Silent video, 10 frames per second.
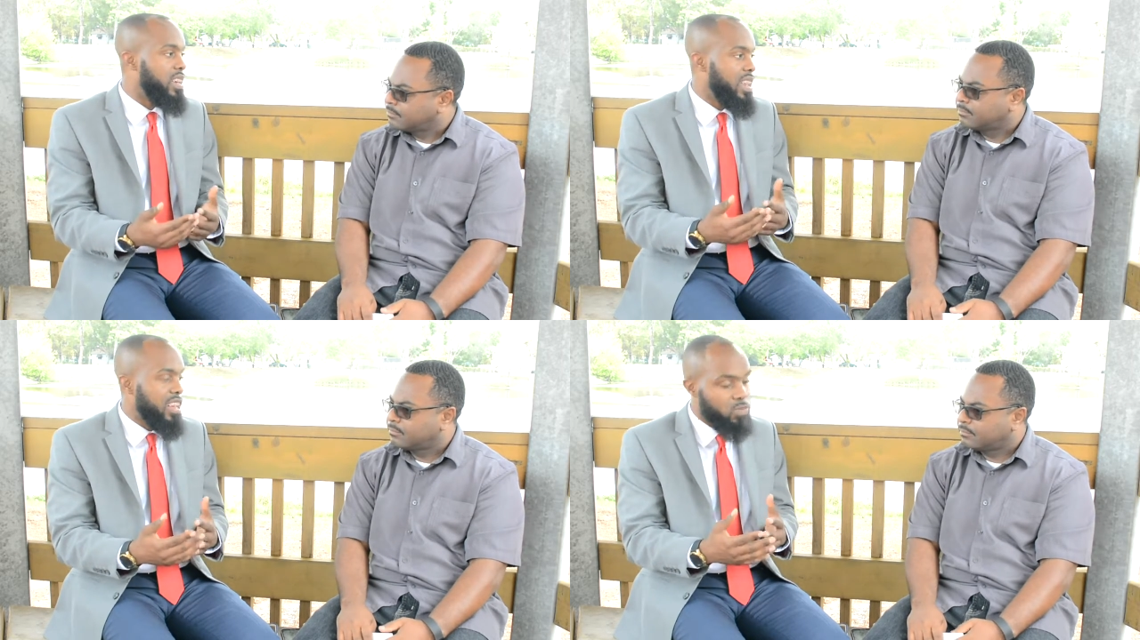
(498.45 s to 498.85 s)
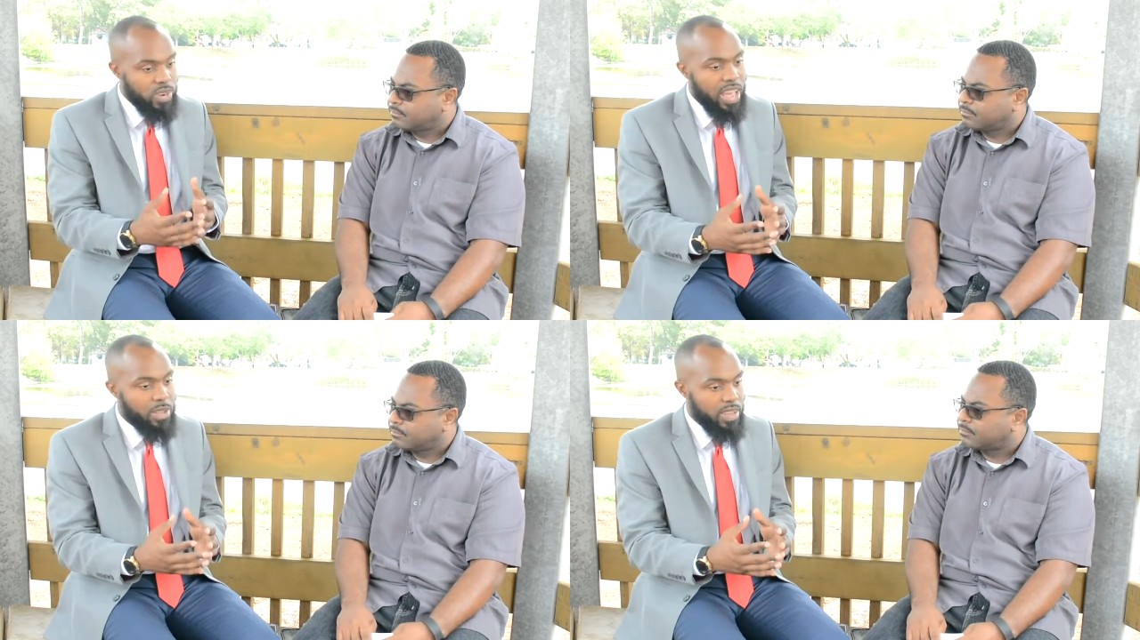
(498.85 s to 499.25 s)
Speaker 1: And mm-hmm. that's
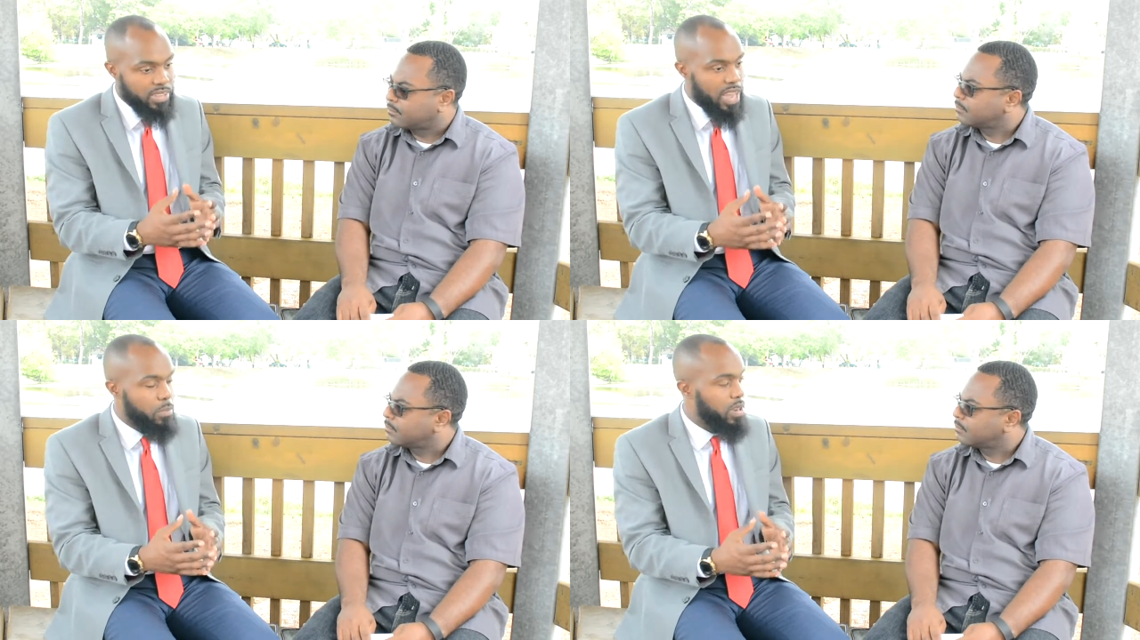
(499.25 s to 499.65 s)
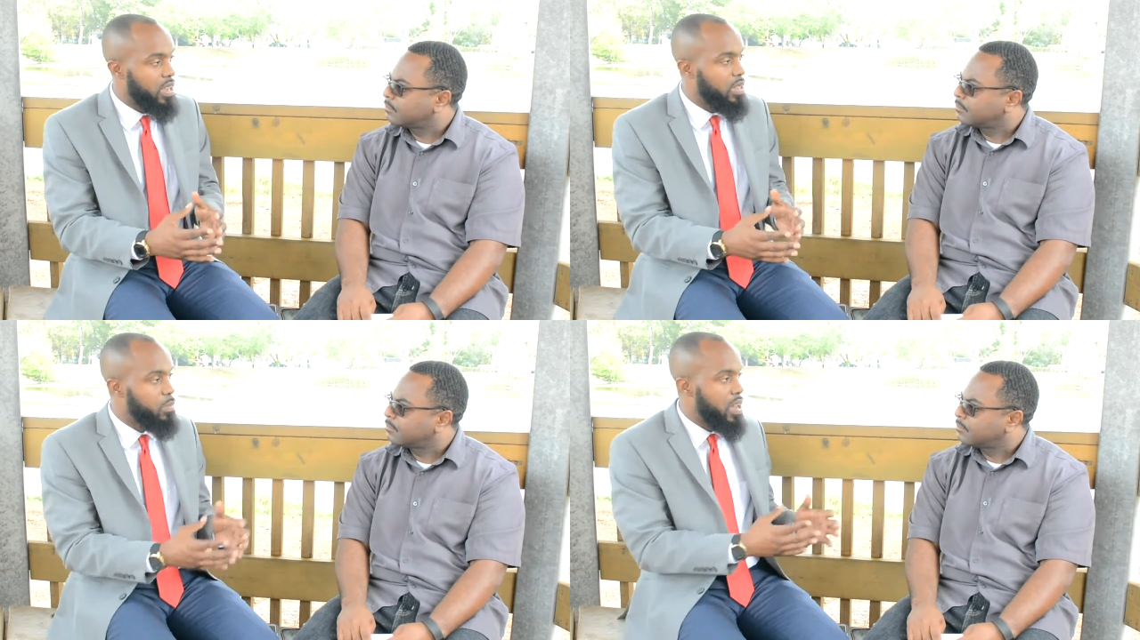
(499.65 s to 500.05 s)
what ha- has
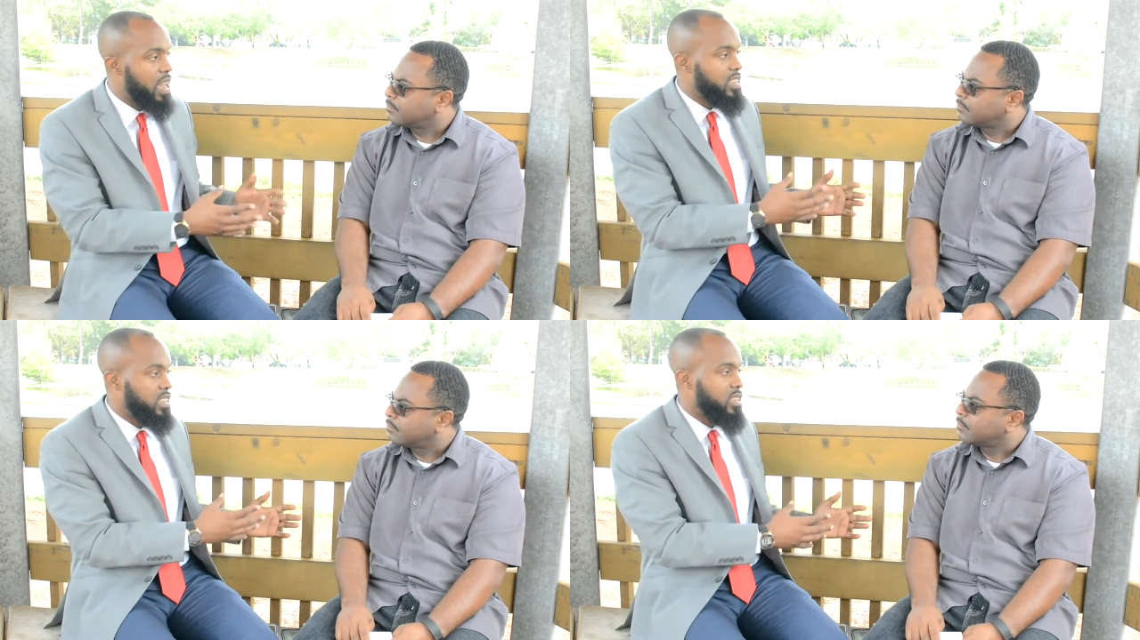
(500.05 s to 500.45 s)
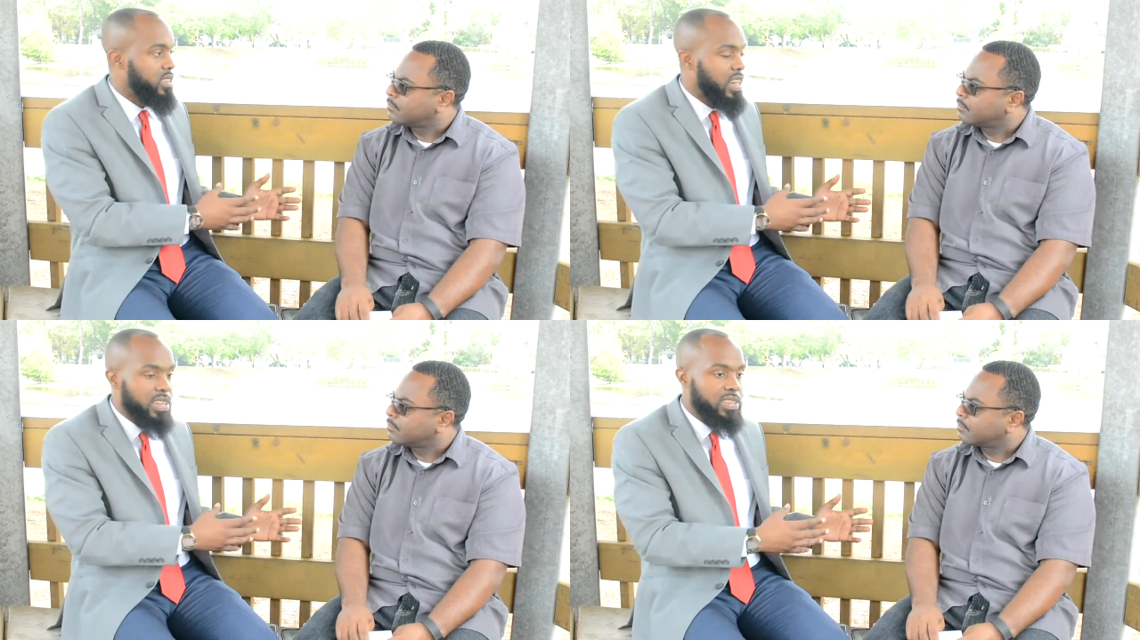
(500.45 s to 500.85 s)
happened in the past
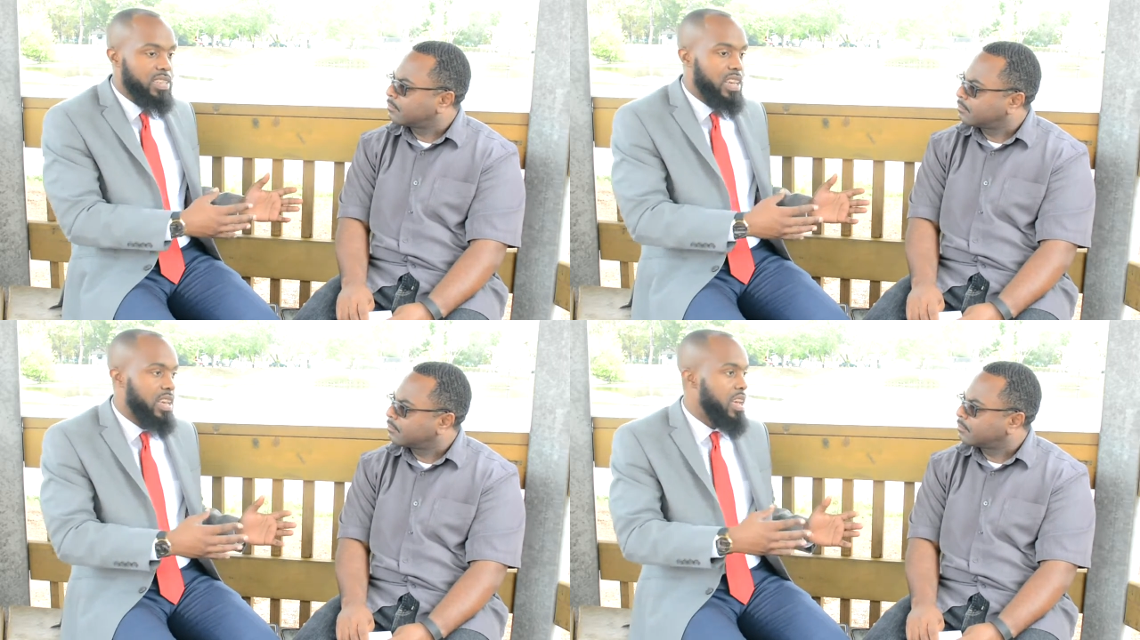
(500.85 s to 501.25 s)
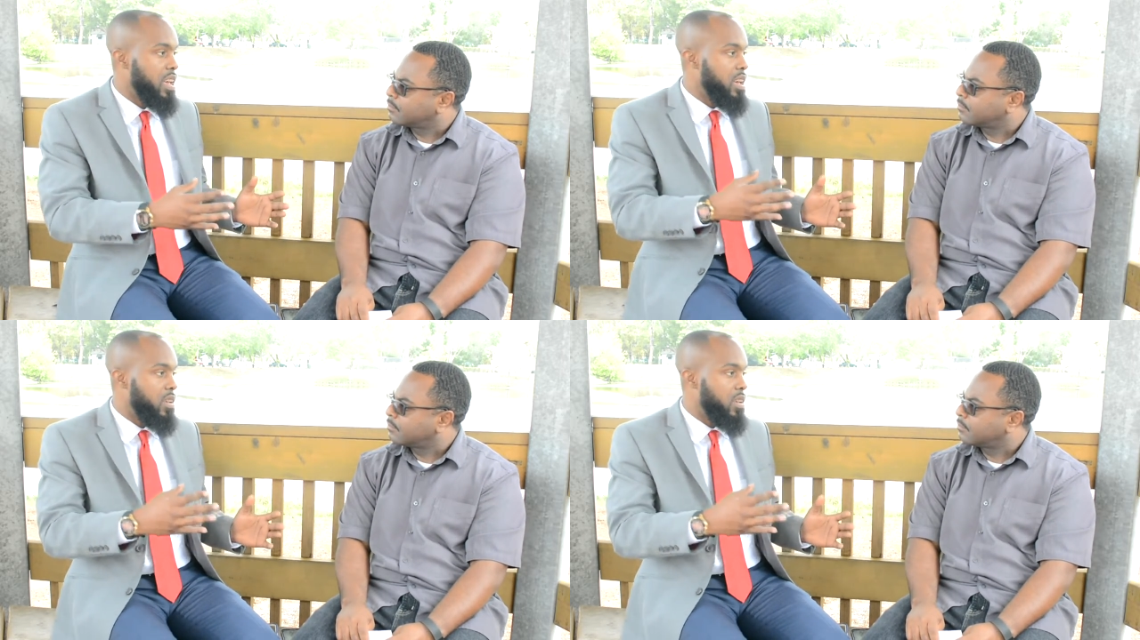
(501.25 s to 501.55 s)
years. Like you say,